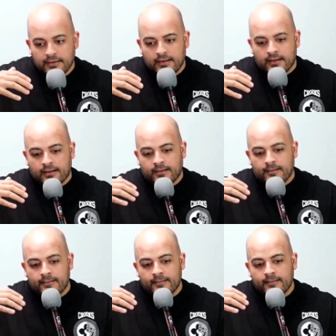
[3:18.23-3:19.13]

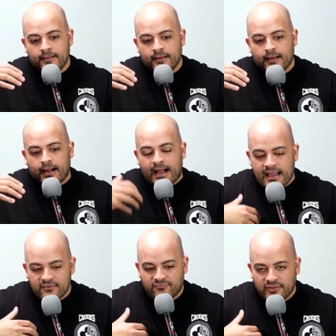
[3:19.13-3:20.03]
Uh,
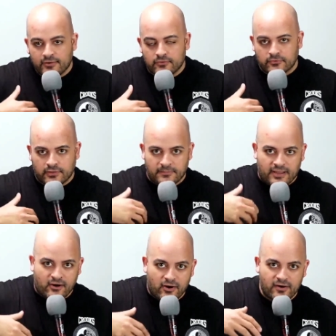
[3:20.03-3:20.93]
I feel in
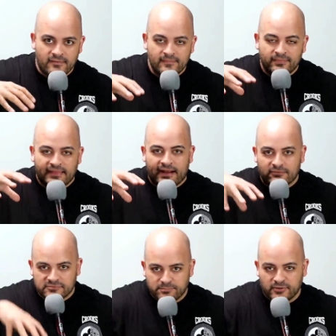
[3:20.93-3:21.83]
my heart that I
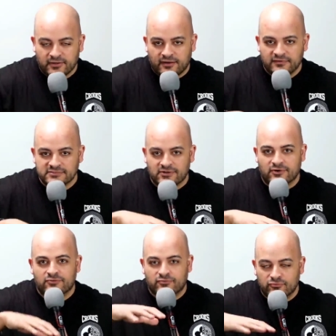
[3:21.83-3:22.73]
was put on this
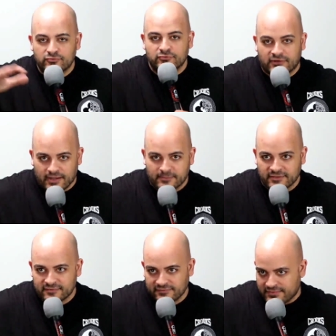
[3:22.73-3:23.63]
earth to do
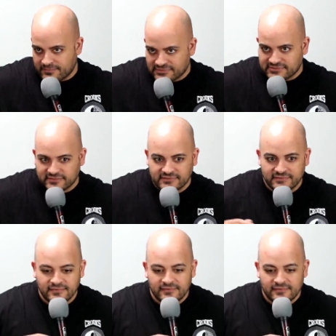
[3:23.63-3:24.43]
comedy. that makes sense.